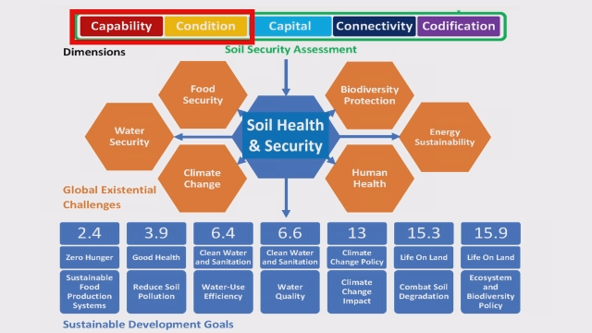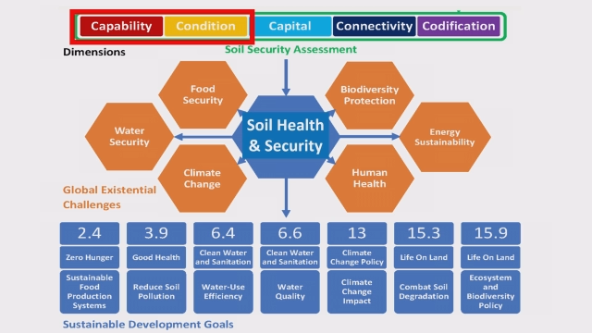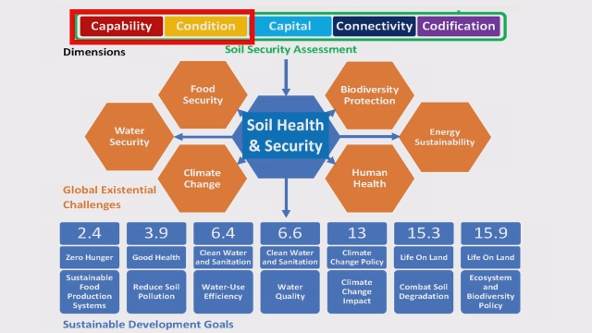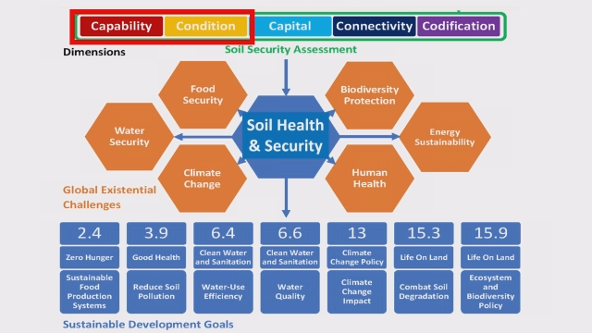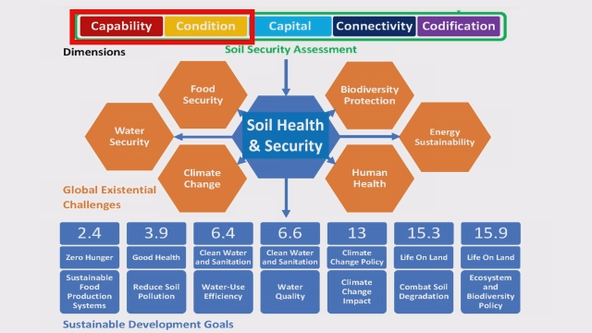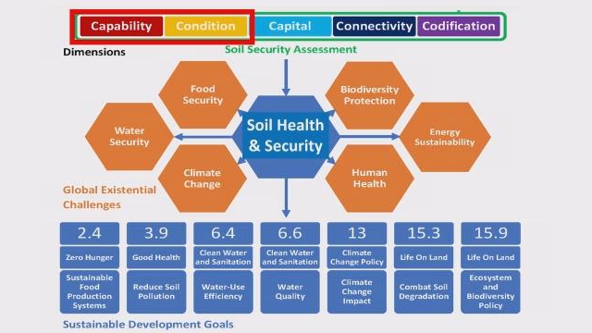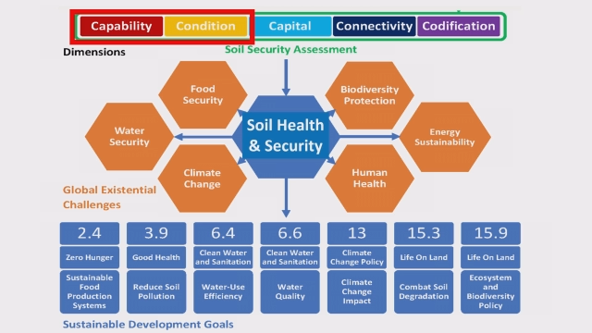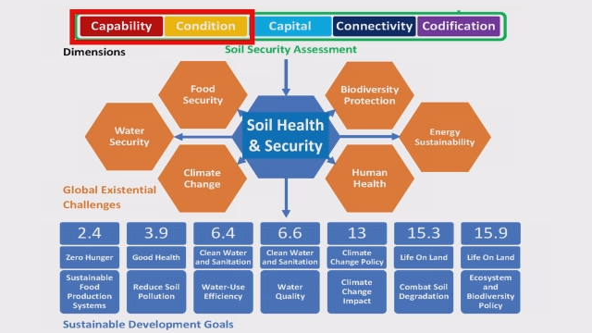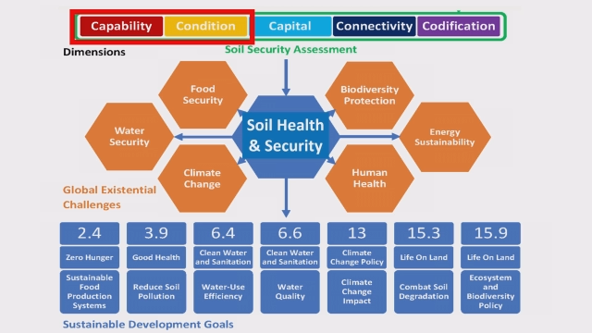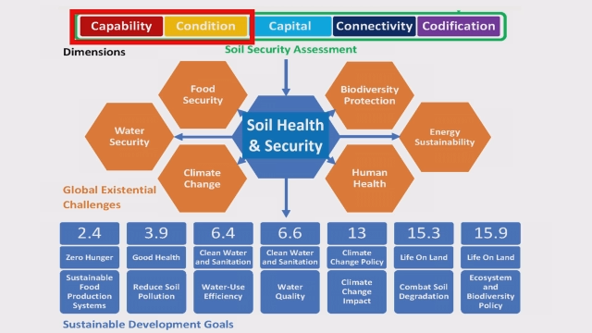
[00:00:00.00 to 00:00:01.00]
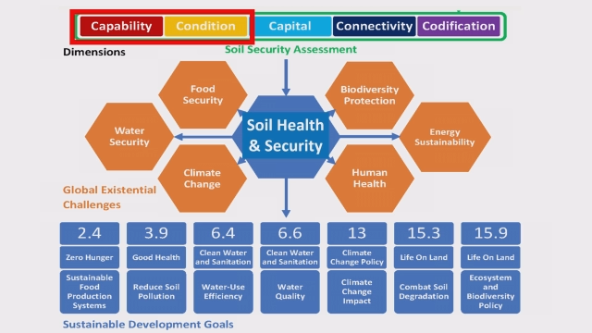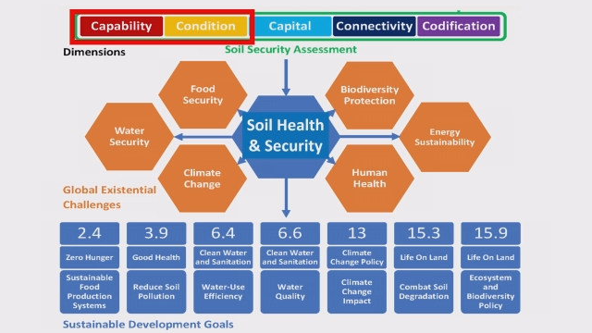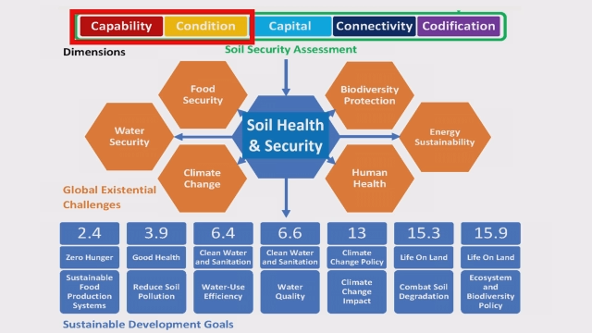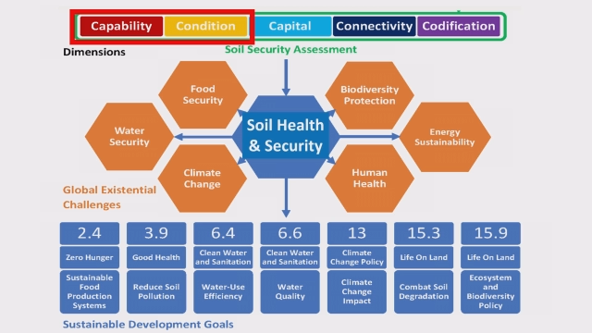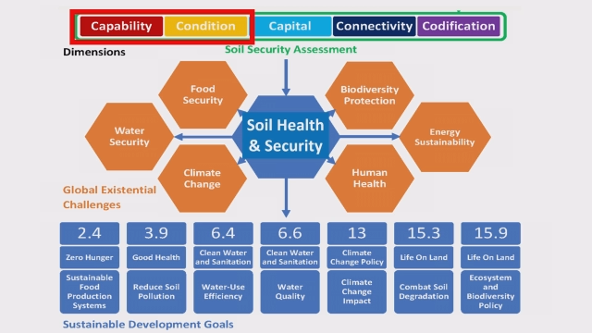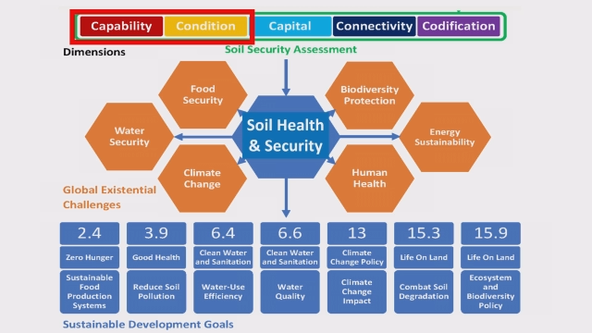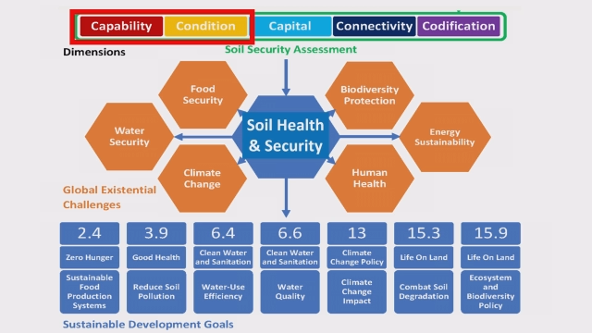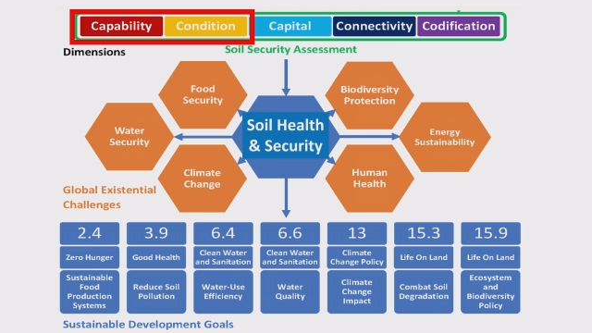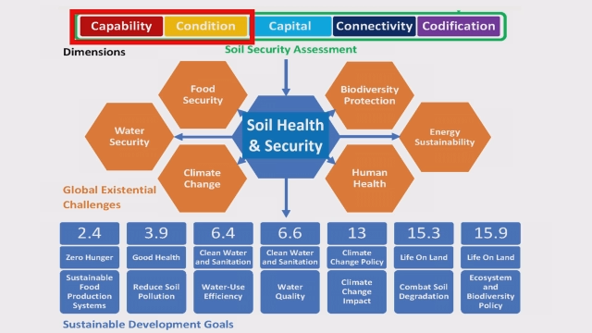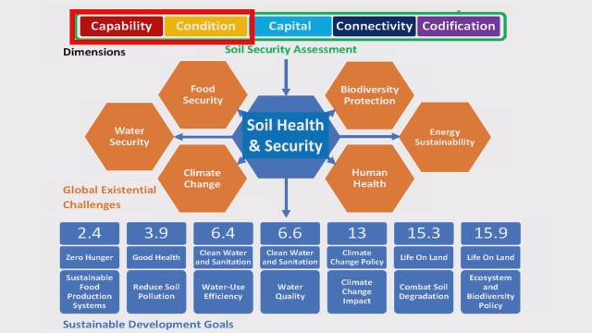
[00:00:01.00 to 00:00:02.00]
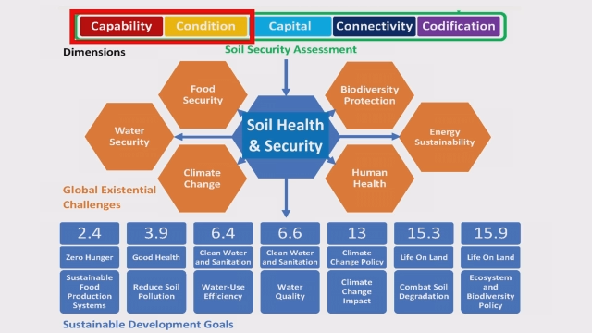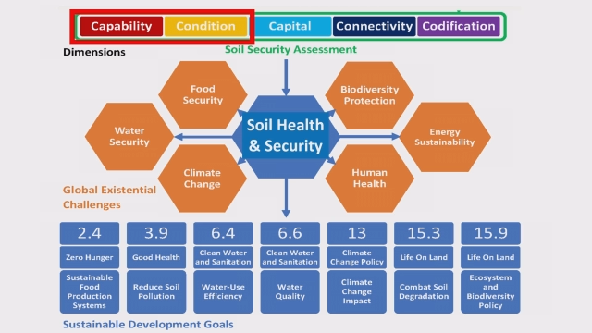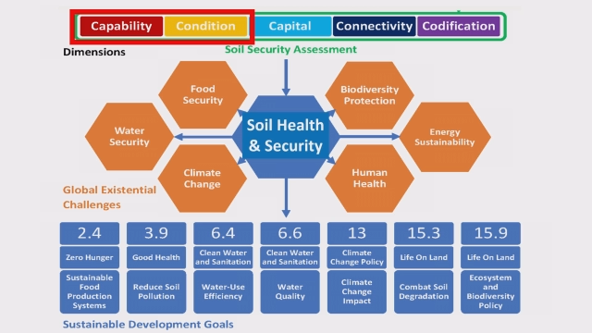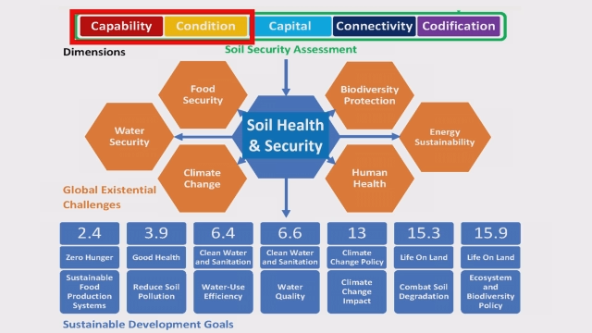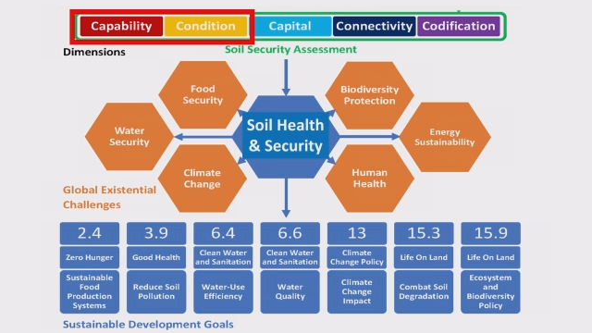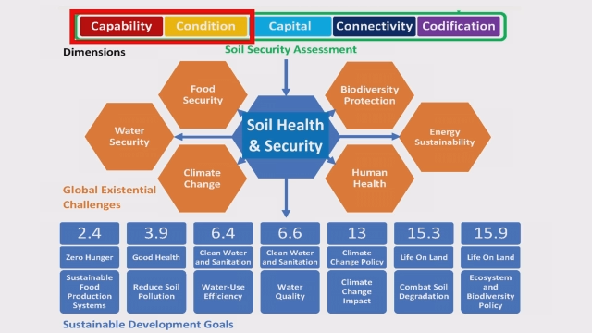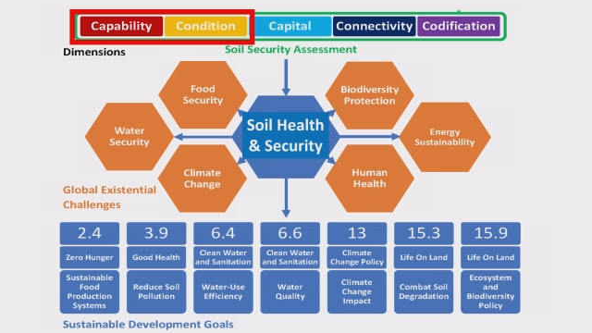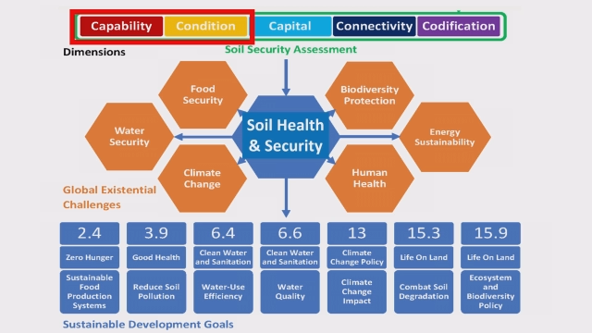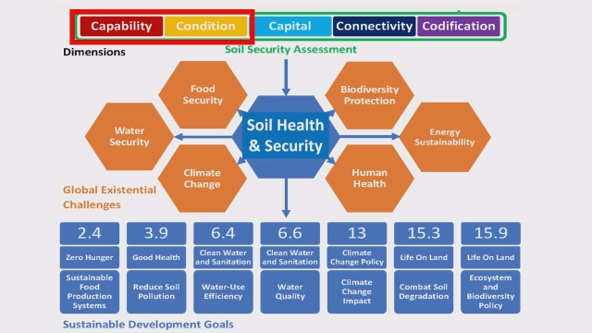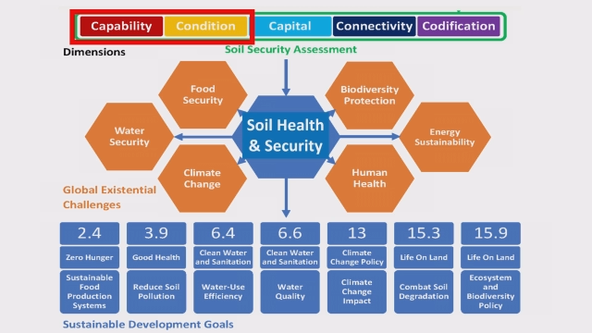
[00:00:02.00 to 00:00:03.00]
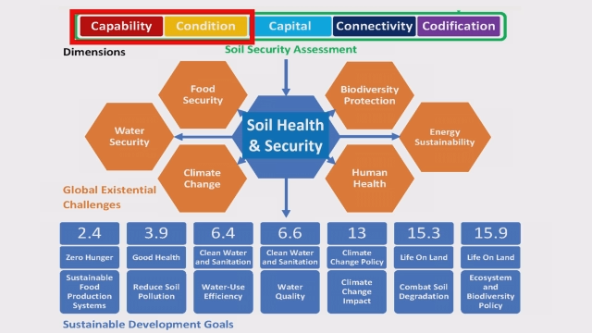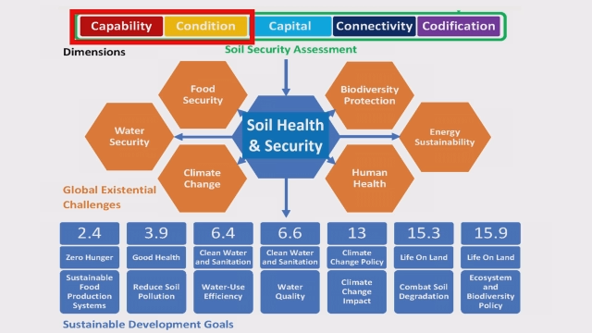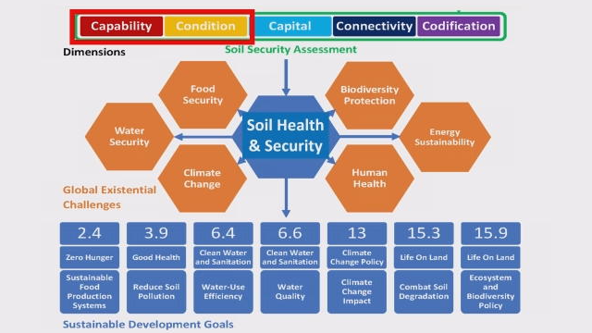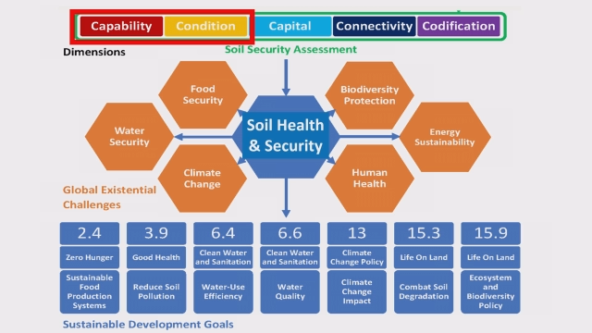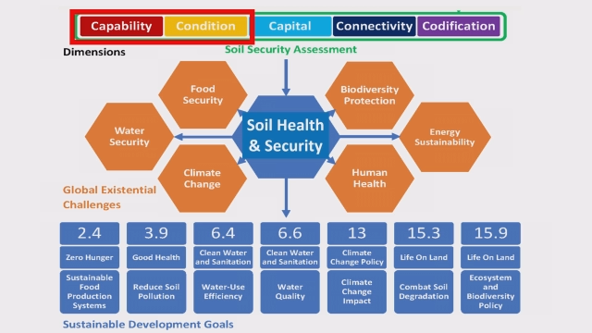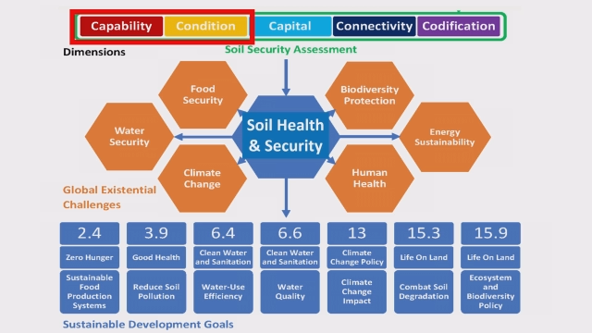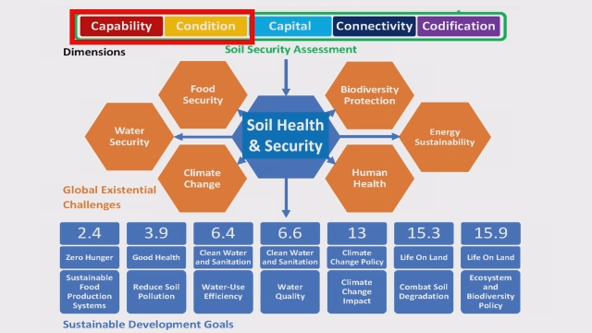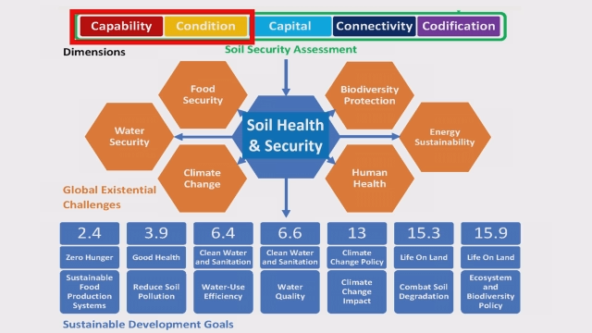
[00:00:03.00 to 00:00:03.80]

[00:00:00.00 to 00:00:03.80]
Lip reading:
[unreadable: no face in view]